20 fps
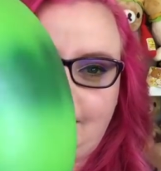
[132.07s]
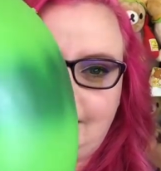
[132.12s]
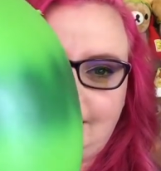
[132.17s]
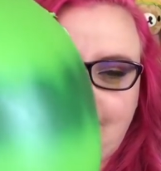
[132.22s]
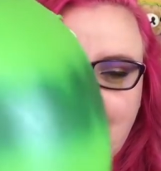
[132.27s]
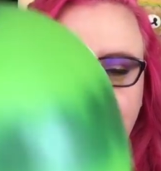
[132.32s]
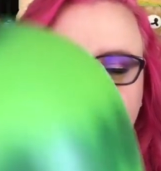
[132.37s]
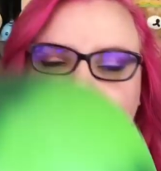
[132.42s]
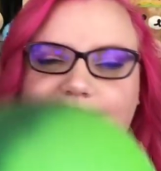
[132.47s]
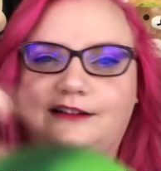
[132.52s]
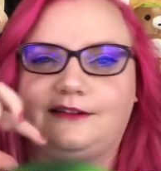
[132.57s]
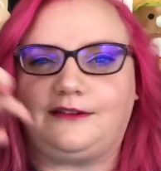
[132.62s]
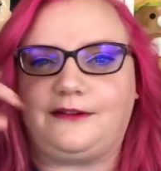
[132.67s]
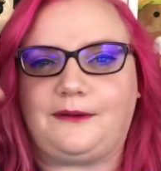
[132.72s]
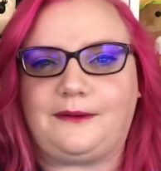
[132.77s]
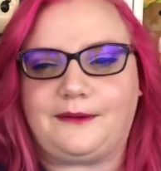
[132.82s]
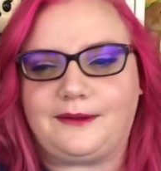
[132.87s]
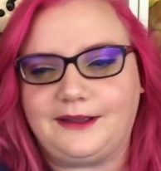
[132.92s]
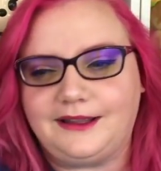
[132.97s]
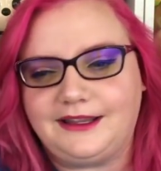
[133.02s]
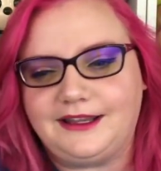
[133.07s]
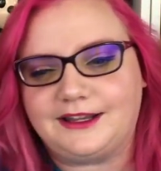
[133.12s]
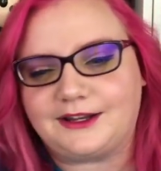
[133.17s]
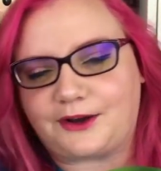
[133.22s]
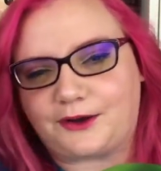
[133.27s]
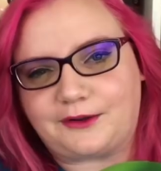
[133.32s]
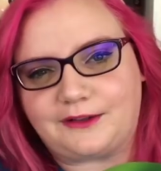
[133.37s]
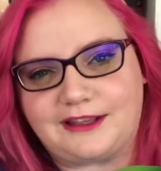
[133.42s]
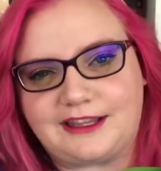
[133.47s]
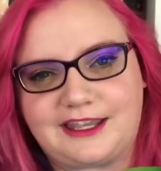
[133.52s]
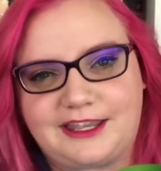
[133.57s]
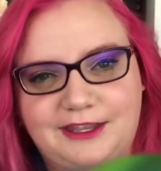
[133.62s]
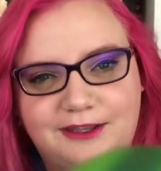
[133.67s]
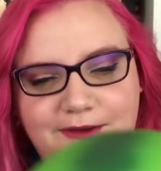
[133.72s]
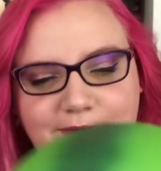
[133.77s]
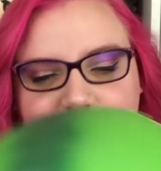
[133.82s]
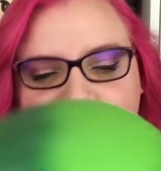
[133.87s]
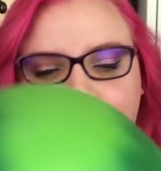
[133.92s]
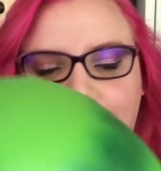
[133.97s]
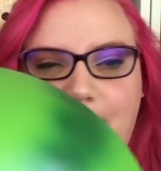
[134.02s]
It's like the little
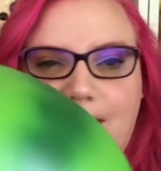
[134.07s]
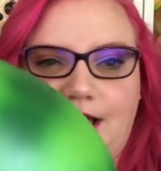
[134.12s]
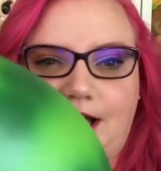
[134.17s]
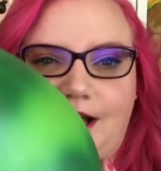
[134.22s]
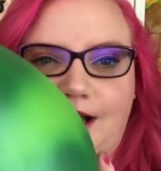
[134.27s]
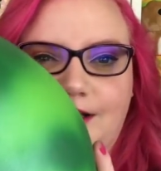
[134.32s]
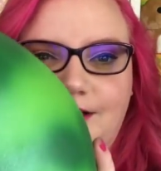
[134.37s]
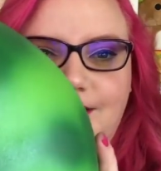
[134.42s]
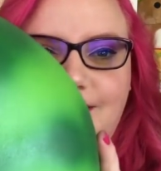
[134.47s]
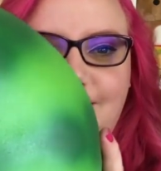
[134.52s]
cue. Oh my gosh,